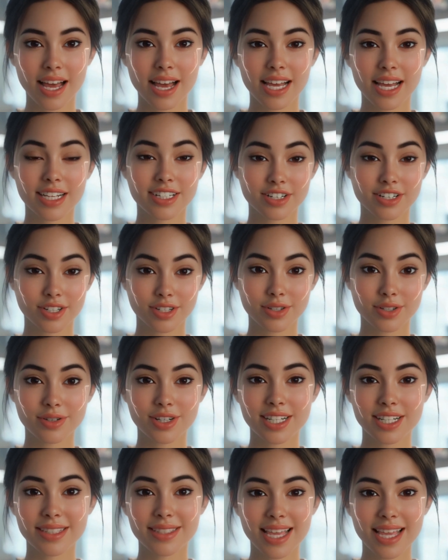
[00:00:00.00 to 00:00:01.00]

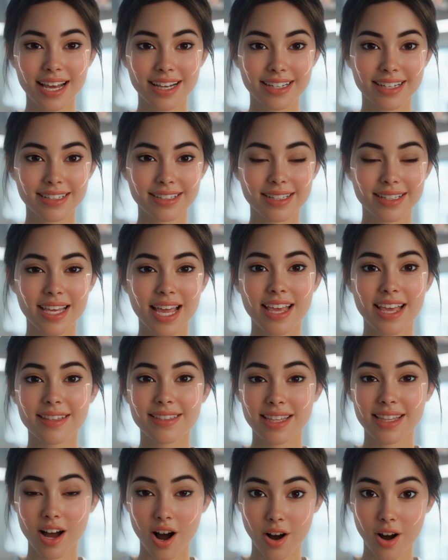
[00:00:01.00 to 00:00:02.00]
Interleukin, that is,
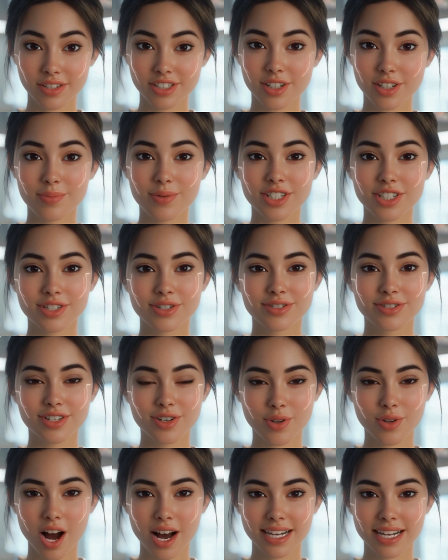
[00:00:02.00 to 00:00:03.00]
they also reduce
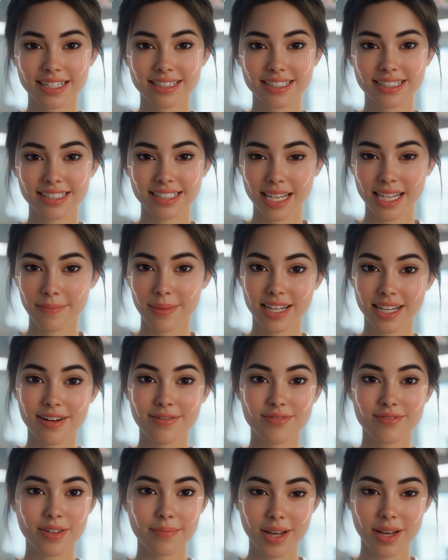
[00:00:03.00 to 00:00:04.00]
chronic systemic
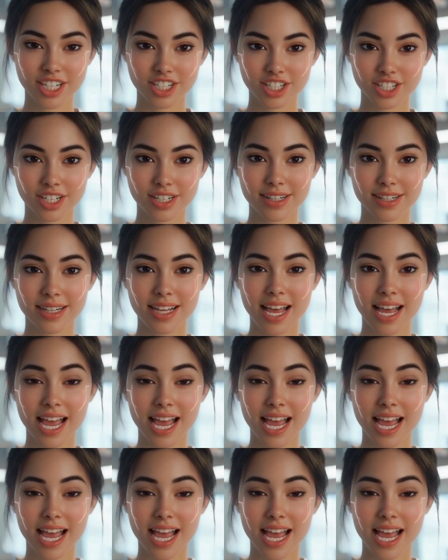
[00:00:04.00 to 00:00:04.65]
inflammation